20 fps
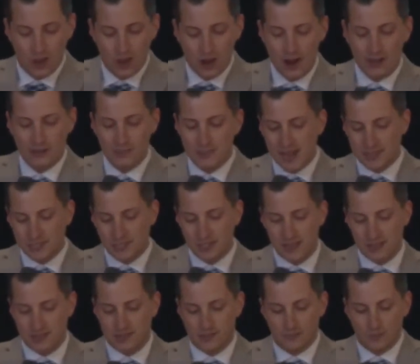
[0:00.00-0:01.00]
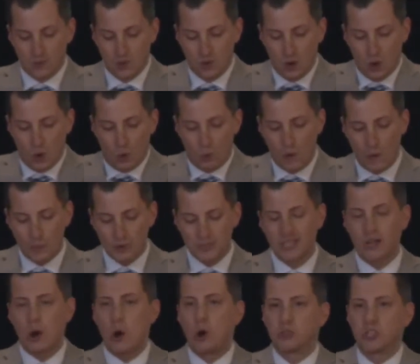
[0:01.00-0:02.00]
All right, let me ask you this. When was
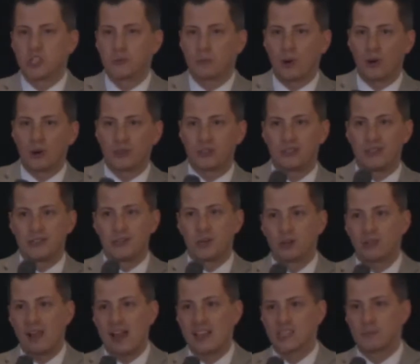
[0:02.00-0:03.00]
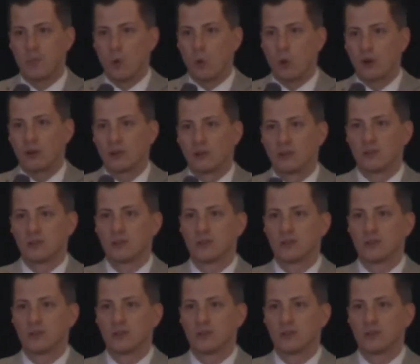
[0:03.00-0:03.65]
the oldest person in your class born?